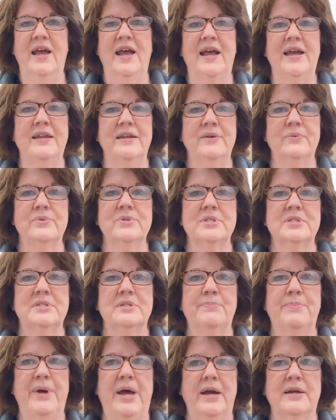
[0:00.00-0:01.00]
And it was
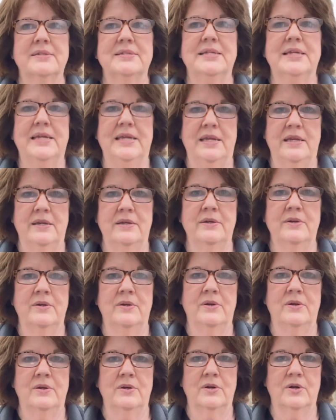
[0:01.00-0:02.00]
the Back to Eden